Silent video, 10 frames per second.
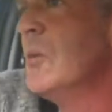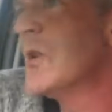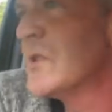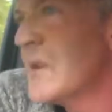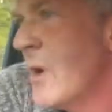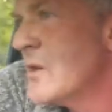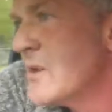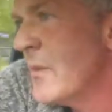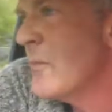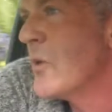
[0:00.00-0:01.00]
Because the
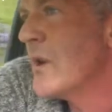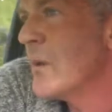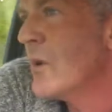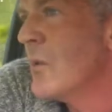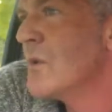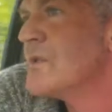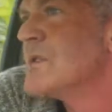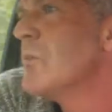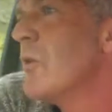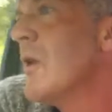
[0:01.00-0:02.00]
motor memory that we want
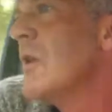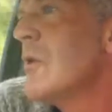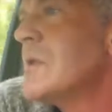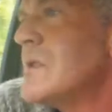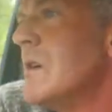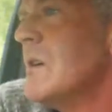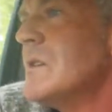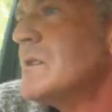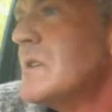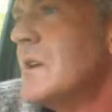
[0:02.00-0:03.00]
to
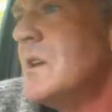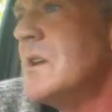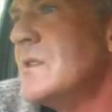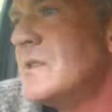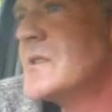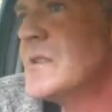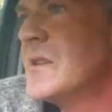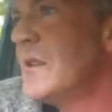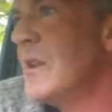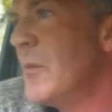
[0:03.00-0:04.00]
prioritise is
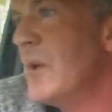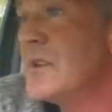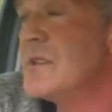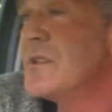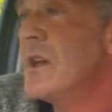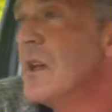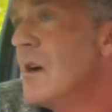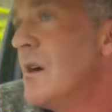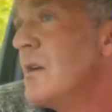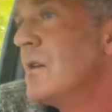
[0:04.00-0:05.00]
the ability to hit
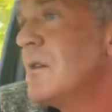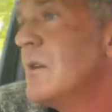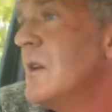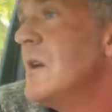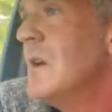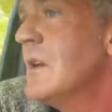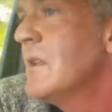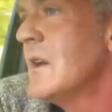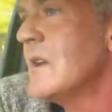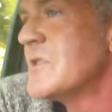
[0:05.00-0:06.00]
hard.
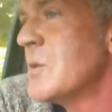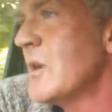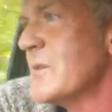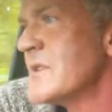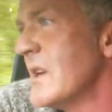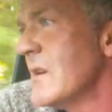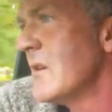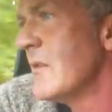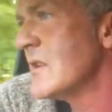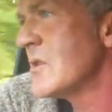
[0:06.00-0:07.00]
That leaves 20%
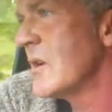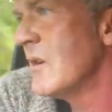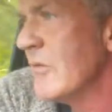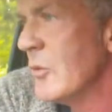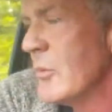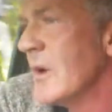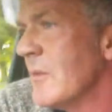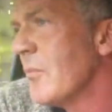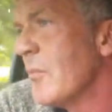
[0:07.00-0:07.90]
of our training formula.